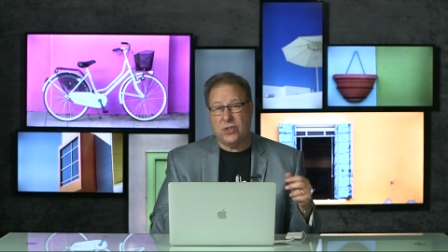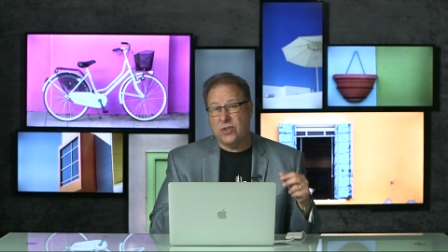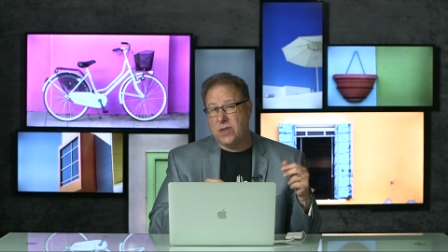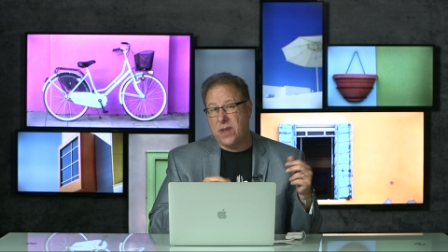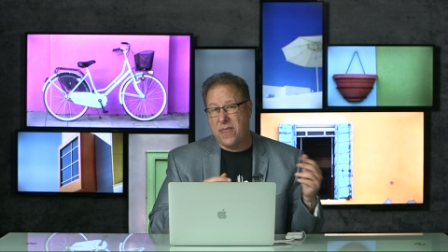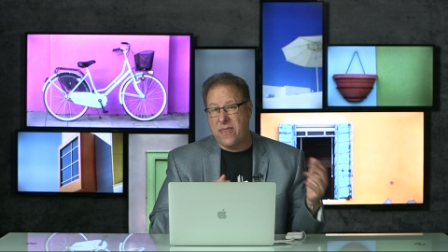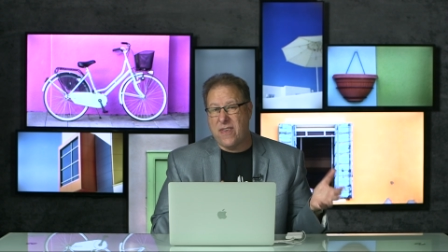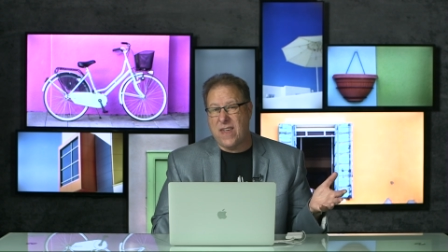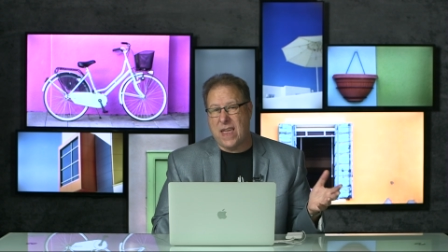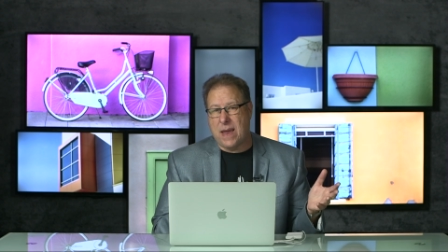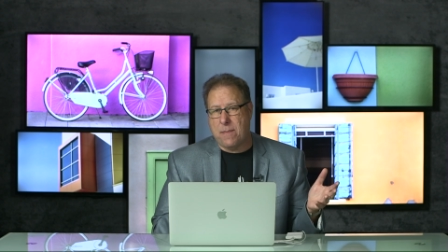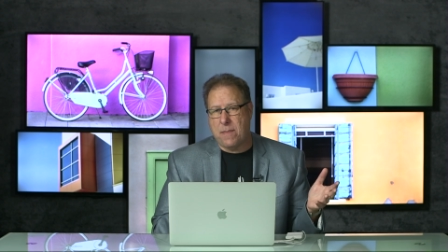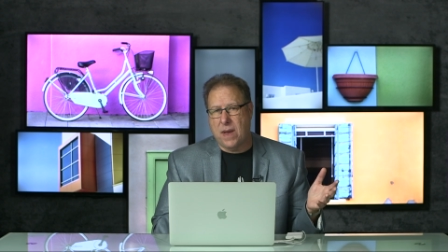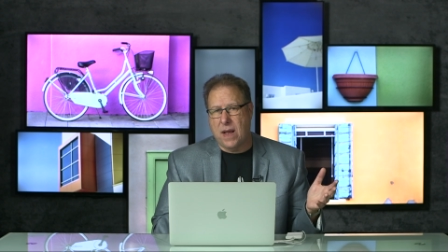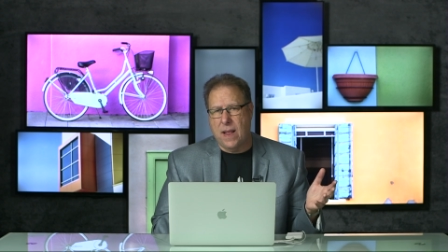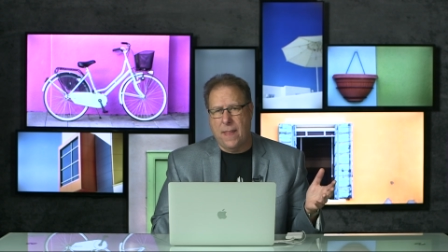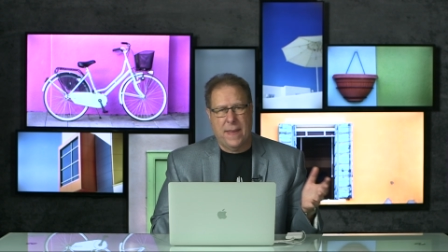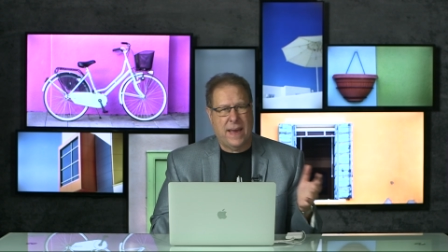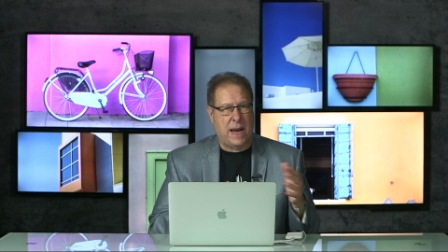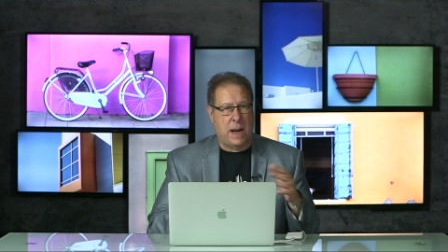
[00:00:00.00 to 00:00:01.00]
Choose a theme,
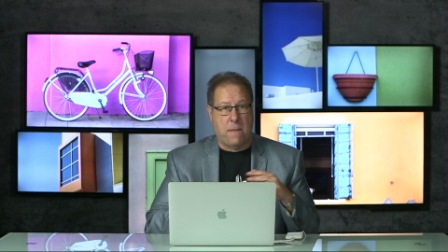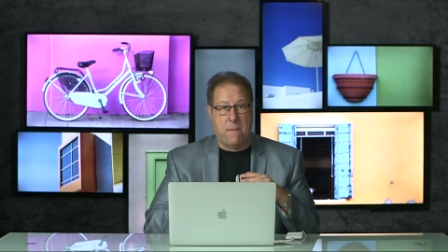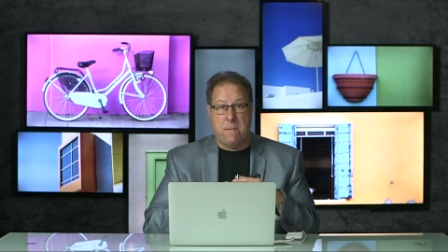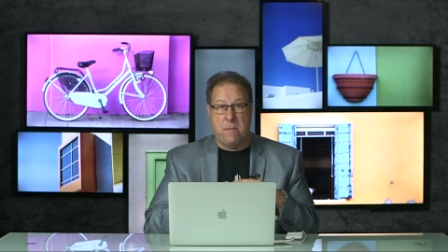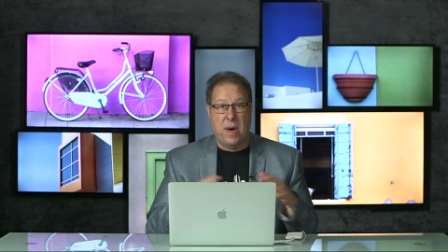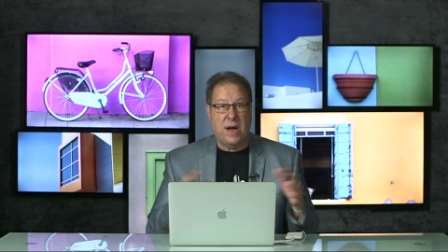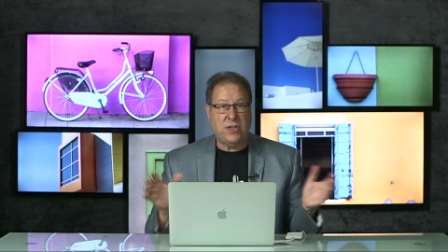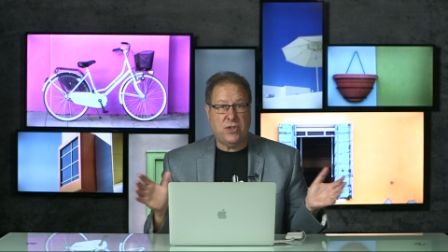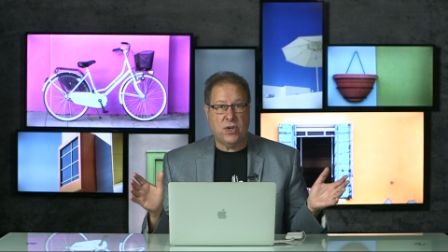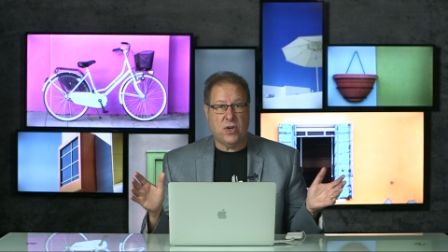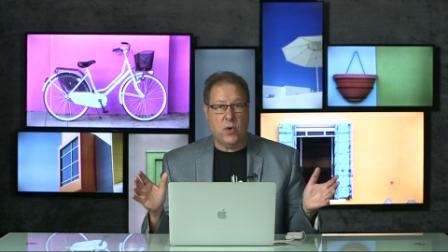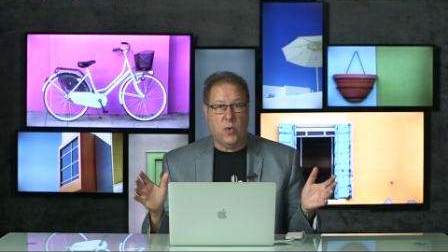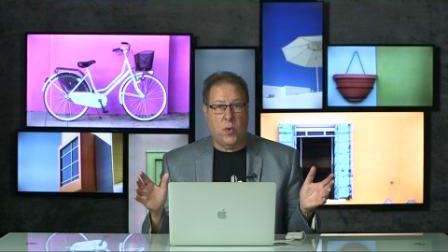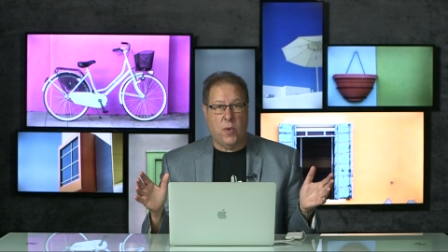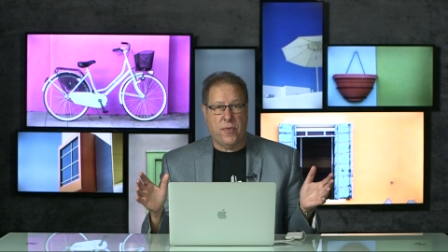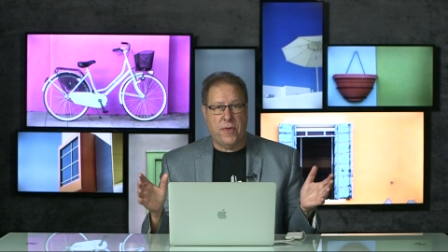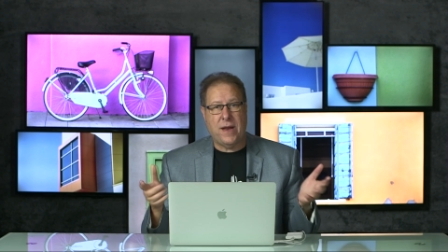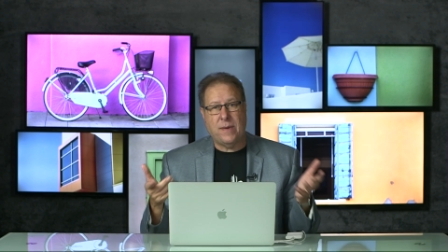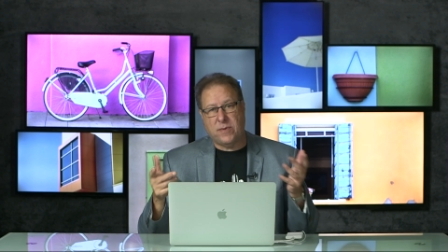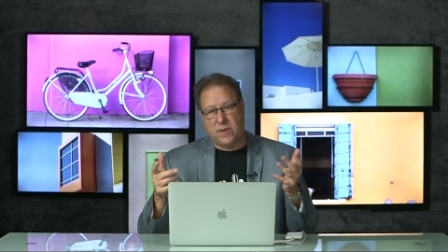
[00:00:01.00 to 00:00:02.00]
you got a bunch of
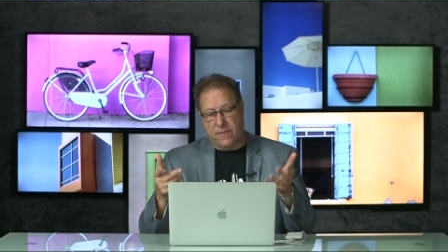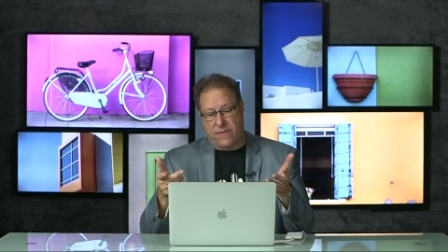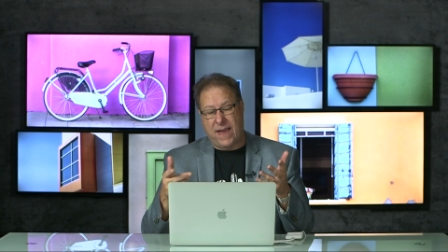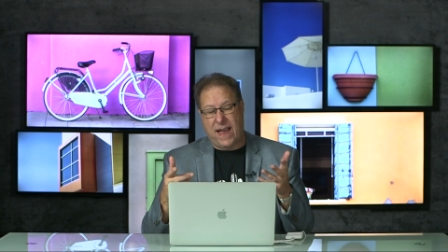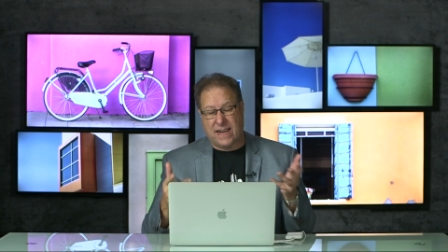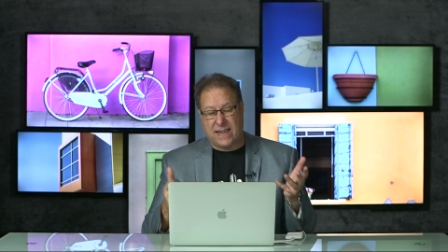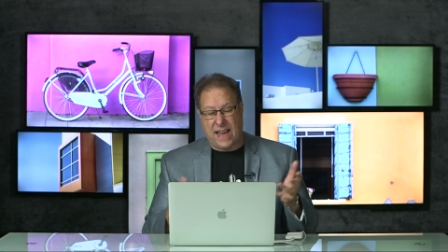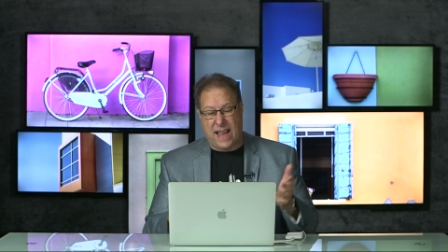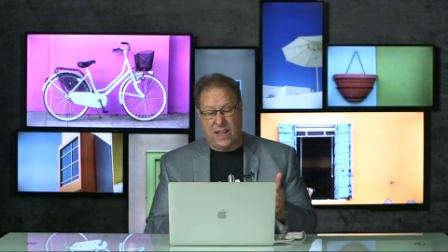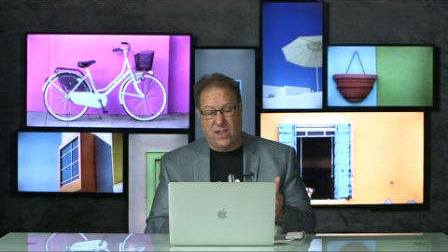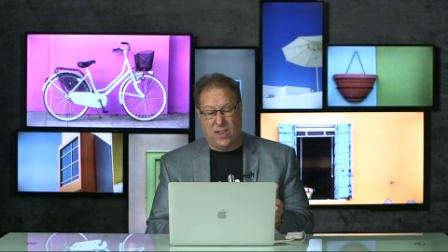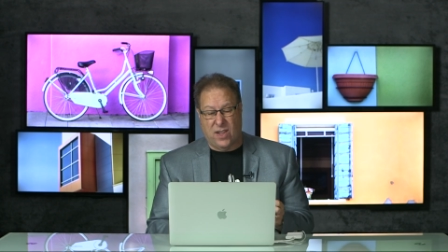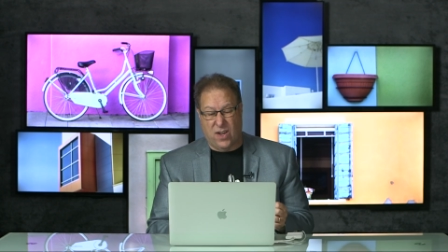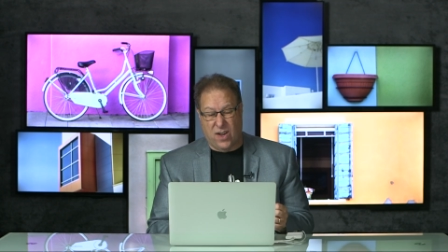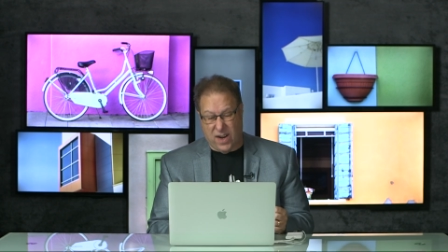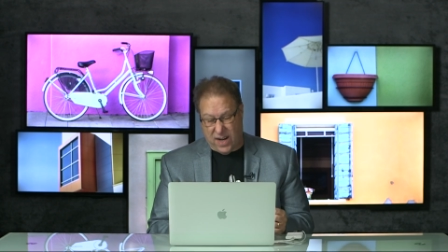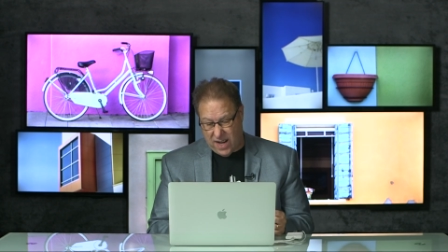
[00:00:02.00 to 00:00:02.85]
cool themes. In fact, take a look.